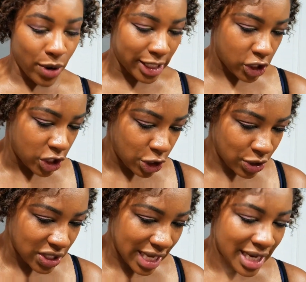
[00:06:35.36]
wait to
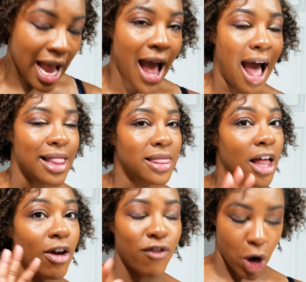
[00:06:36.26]
use it. I
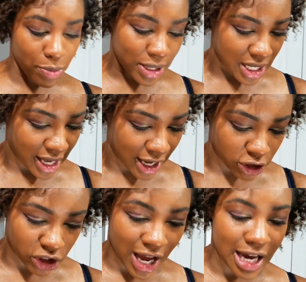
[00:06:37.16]
love Urban Decay
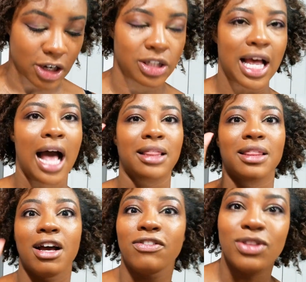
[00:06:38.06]
shadows. I
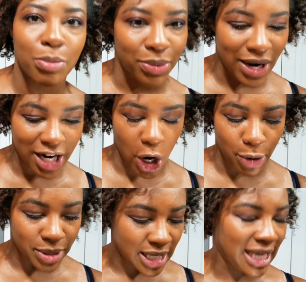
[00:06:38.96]
love the brand
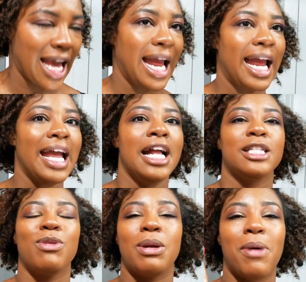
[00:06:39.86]
Urban Decay.
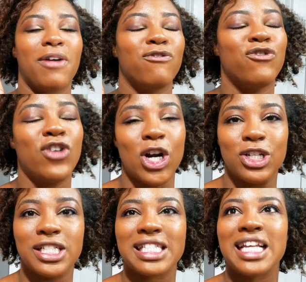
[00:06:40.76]
It's one of my
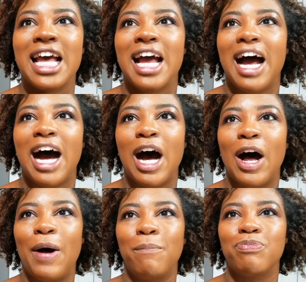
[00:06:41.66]
first
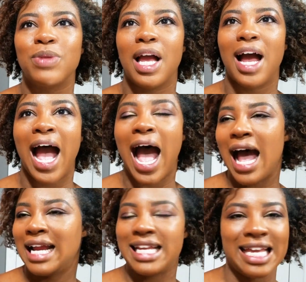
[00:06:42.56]

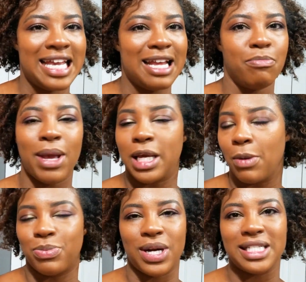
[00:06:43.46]
high-end
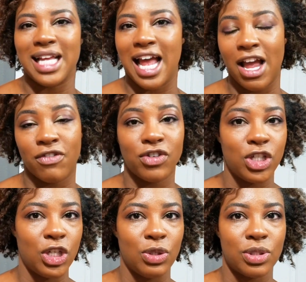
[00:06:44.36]
makeup brands I ever
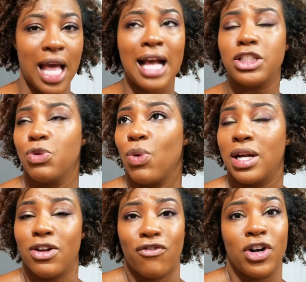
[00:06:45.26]
used. Actually, one
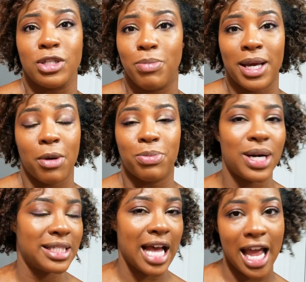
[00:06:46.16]
of the first makeup
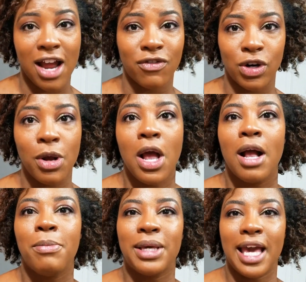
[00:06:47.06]
brands I ever
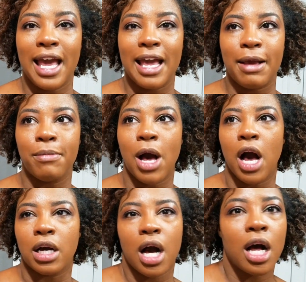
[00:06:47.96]
became
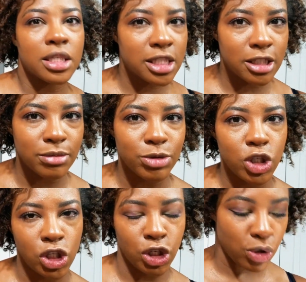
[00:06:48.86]
accustomed
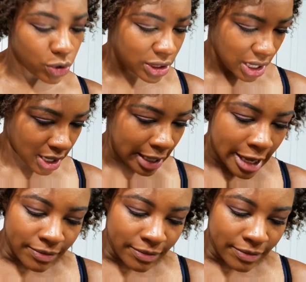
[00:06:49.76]
to using.